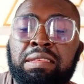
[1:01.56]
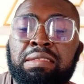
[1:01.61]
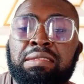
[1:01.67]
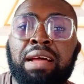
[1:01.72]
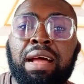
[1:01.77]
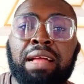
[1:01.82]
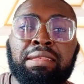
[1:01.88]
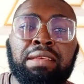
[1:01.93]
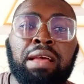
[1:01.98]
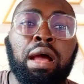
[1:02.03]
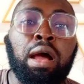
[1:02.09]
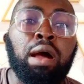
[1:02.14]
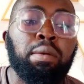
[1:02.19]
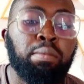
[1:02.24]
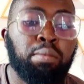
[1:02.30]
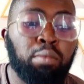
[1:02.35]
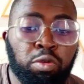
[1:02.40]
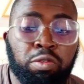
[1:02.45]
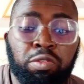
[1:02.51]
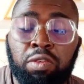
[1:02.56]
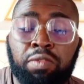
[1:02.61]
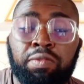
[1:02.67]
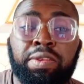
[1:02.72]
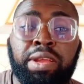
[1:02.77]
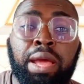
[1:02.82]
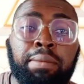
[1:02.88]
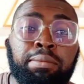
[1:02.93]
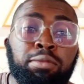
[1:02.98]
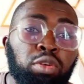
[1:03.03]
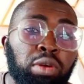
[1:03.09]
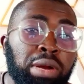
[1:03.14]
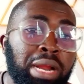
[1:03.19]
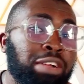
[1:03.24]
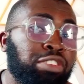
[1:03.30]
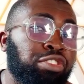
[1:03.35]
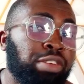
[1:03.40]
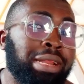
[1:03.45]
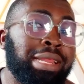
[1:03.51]
is that most of them don't
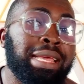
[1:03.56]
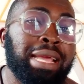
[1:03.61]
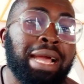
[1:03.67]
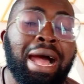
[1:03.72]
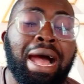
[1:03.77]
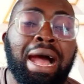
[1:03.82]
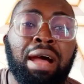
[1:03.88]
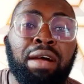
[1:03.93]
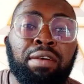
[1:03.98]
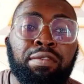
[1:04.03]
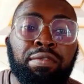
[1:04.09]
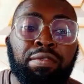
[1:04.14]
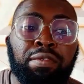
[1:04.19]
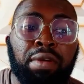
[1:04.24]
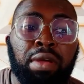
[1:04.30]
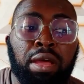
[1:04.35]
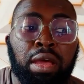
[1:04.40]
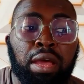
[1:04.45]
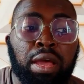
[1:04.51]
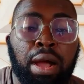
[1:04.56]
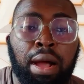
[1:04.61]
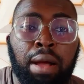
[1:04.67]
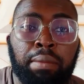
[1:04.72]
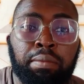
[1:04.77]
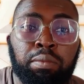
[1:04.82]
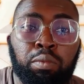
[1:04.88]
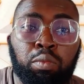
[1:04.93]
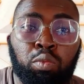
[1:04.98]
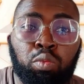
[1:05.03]
actually have um,